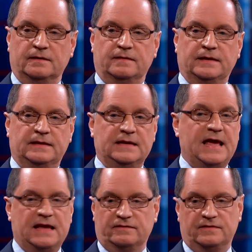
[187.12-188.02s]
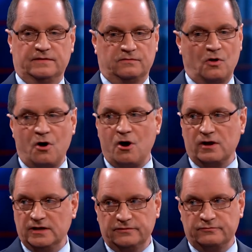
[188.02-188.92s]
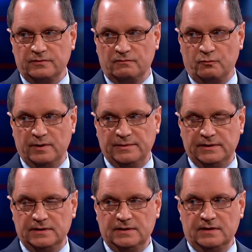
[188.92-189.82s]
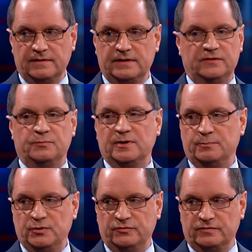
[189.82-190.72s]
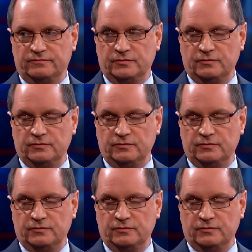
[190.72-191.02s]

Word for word: that he has this long history of women that he's been abusive